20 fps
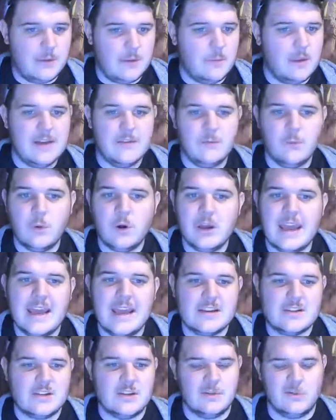We have 1
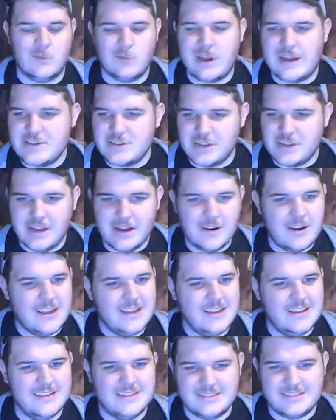action, range and
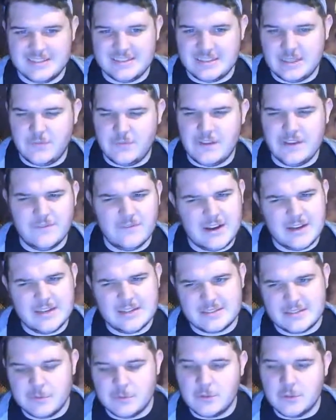area, 60 feet, very
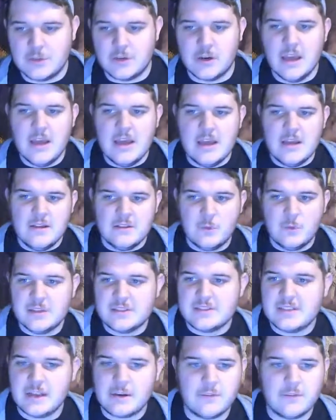similar to what
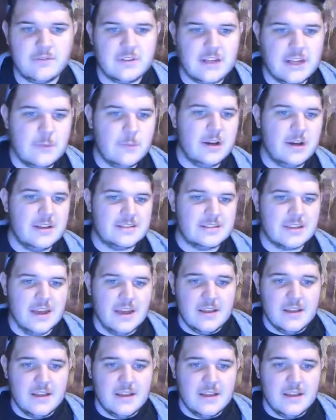Sacred Flame was.